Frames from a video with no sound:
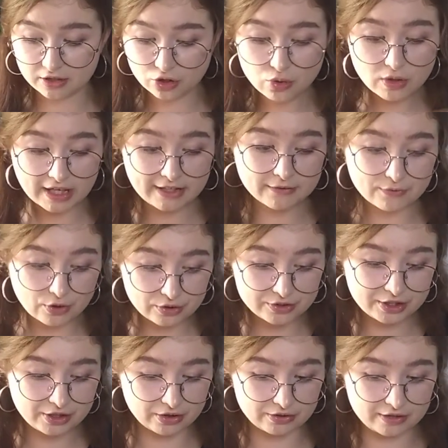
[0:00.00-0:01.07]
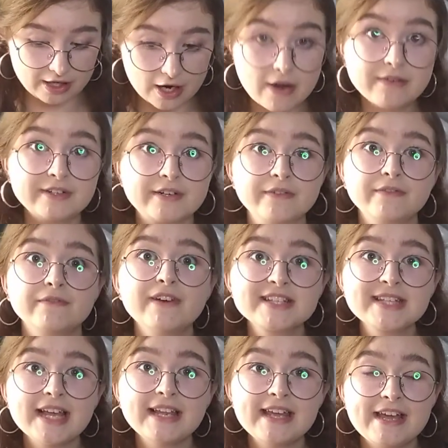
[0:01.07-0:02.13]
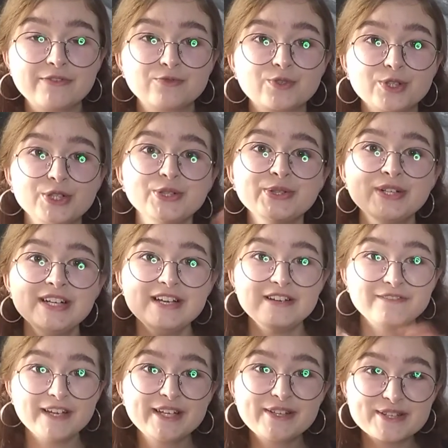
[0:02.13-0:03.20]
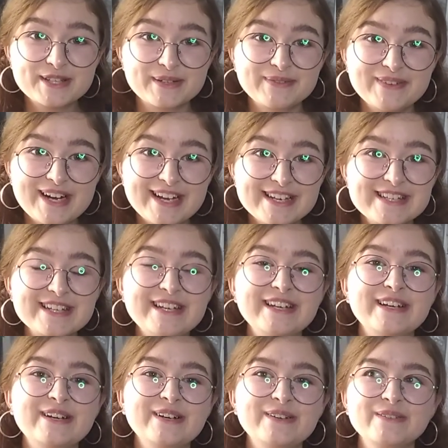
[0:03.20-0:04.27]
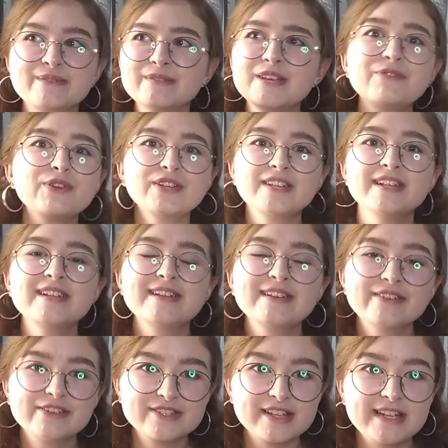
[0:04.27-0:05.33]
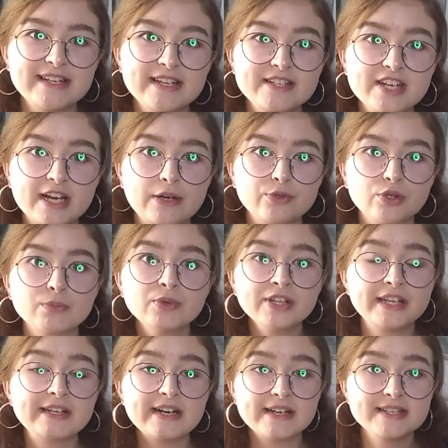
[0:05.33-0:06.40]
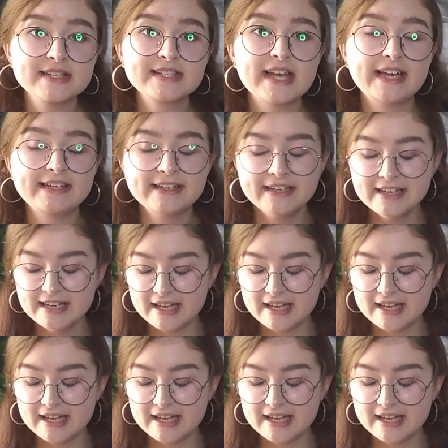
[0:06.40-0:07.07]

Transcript: You kind of holding on. However, that's all I have for you. Thank you so much. If you didn't resonate, check out your moon and rising sign.